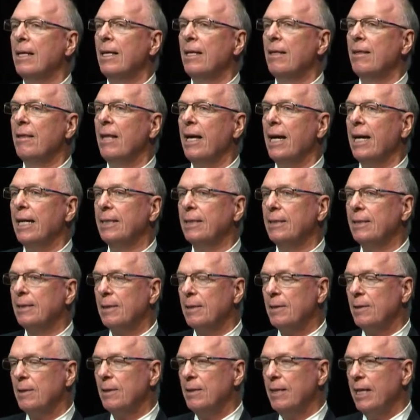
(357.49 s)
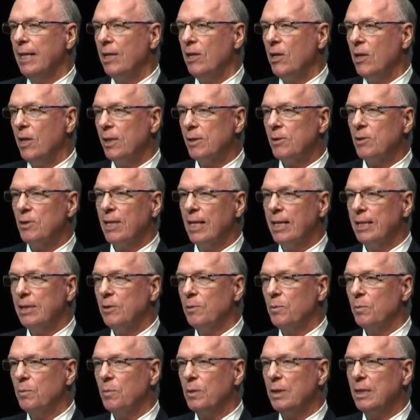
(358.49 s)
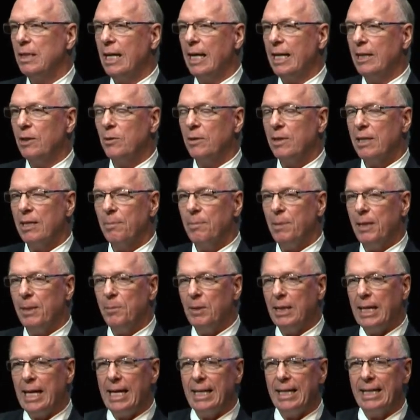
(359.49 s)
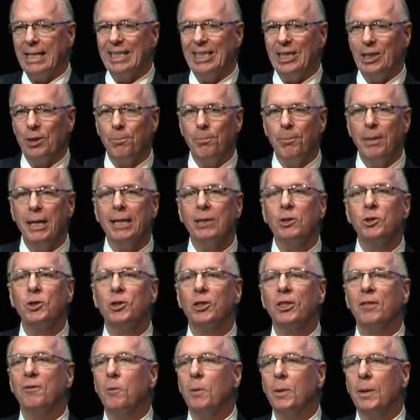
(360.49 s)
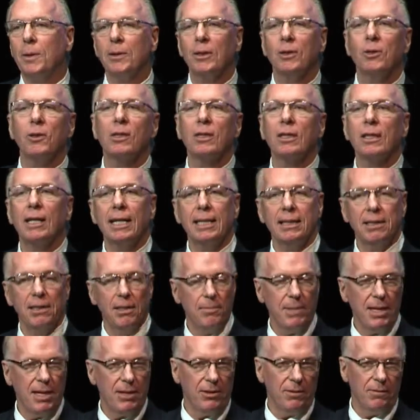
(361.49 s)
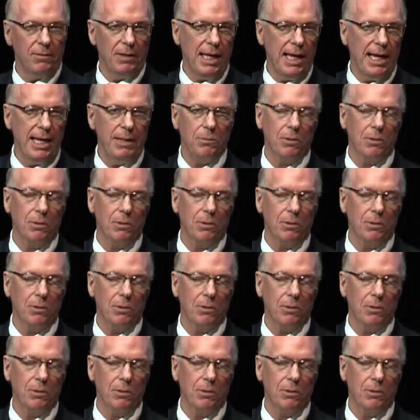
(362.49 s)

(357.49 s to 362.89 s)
that all of a sudden, I don't think people had a clear picture of what it looked like, the amount of land